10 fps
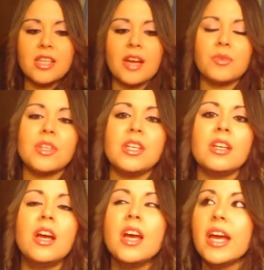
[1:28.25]
I really
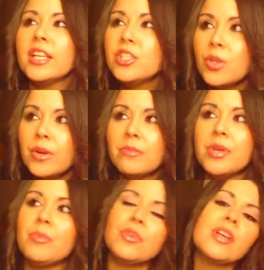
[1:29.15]
enjoy when
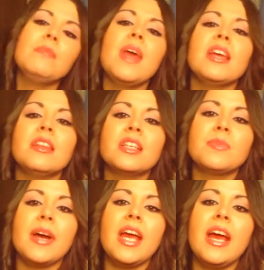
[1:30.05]
people can make things
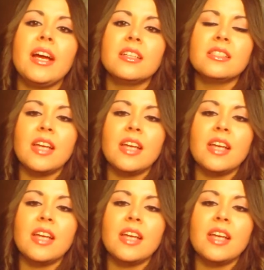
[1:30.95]
by hand